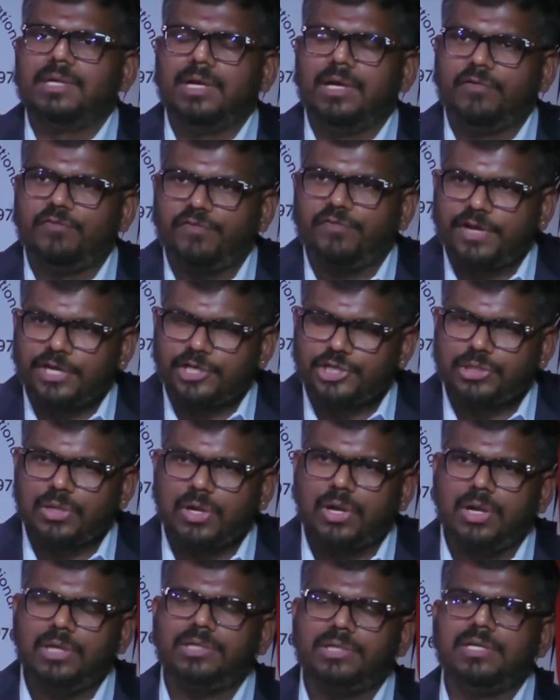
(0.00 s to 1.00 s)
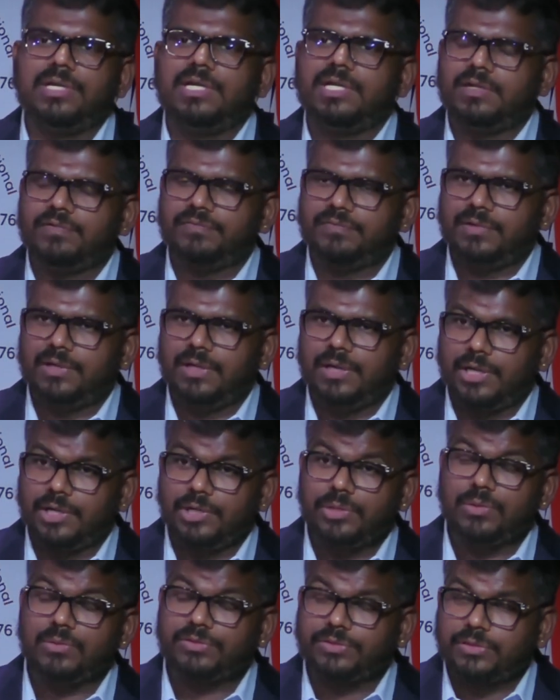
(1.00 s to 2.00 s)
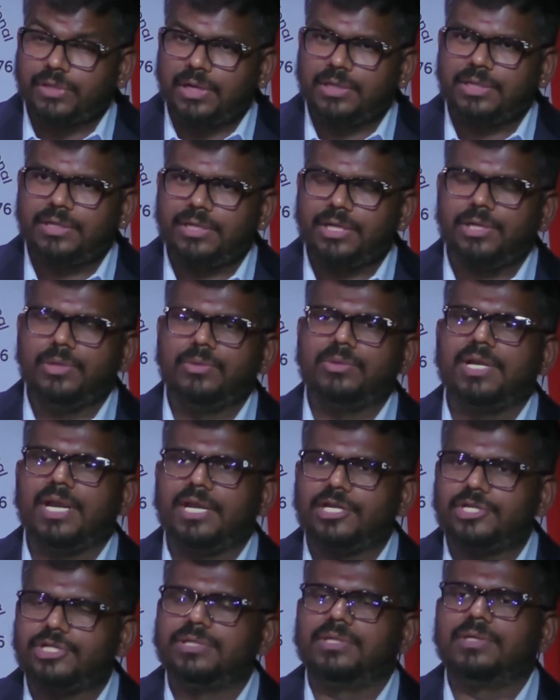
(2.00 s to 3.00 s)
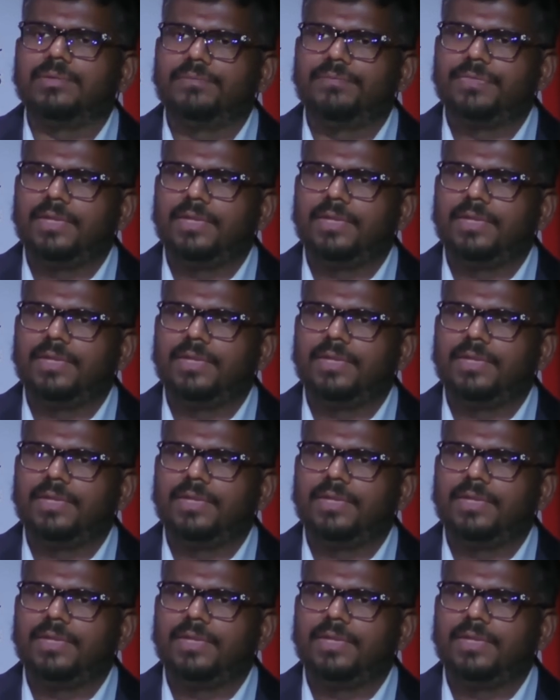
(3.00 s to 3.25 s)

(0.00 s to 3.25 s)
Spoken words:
a fresh alternative, a new thought and a new direction,